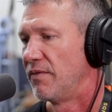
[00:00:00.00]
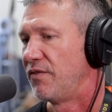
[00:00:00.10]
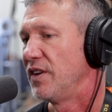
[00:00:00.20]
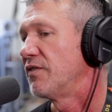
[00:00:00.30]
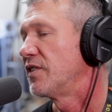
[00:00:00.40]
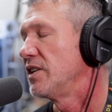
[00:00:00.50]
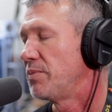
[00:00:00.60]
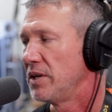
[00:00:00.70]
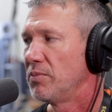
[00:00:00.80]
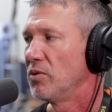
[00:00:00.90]
fifty
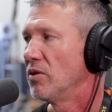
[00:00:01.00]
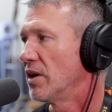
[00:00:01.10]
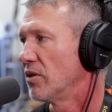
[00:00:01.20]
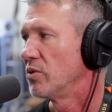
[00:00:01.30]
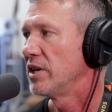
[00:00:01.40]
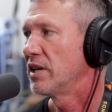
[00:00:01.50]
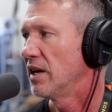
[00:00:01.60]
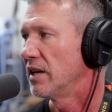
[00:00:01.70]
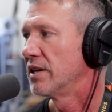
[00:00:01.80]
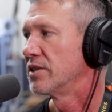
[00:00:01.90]
people on a
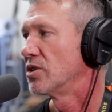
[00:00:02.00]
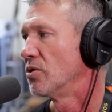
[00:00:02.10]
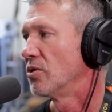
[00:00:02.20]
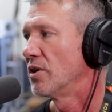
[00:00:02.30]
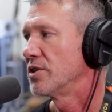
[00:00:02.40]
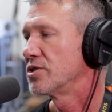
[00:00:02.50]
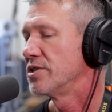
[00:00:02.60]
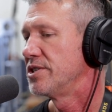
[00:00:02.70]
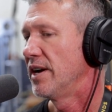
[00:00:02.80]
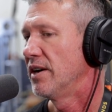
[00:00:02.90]
weekend at a total
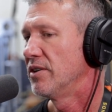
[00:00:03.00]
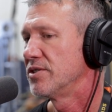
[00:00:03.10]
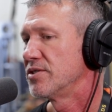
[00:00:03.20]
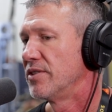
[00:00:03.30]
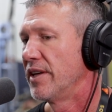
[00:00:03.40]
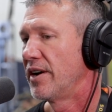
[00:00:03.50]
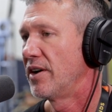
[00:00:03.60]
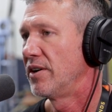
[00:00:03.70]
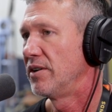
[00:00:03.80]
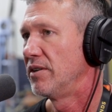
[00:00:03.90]
archery challenge that
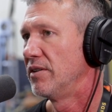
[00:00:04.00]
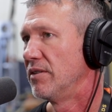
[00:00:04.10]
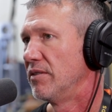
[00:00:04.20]
are